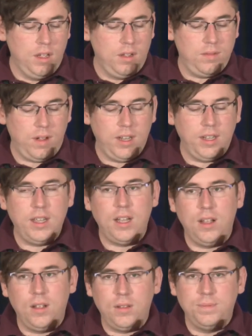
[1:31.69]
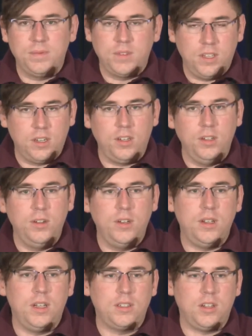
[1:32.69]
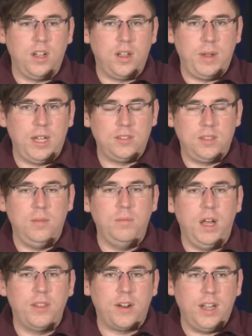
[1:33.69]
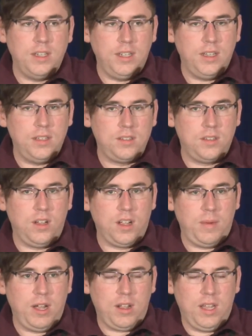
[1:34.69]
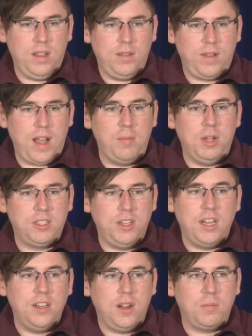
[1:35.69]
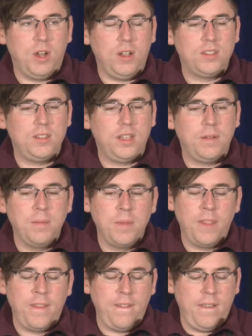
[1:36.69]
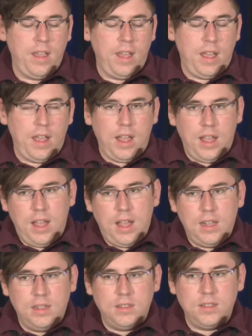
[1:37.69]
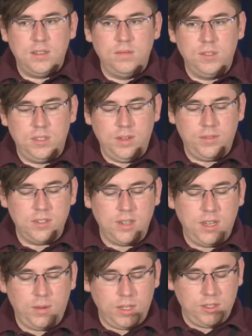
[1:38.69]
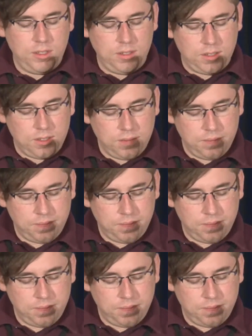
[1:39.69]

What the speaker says: finally I'll conclude, talk about some other ideas, talk about kind of how much it ended up costing, and see if there's any questions.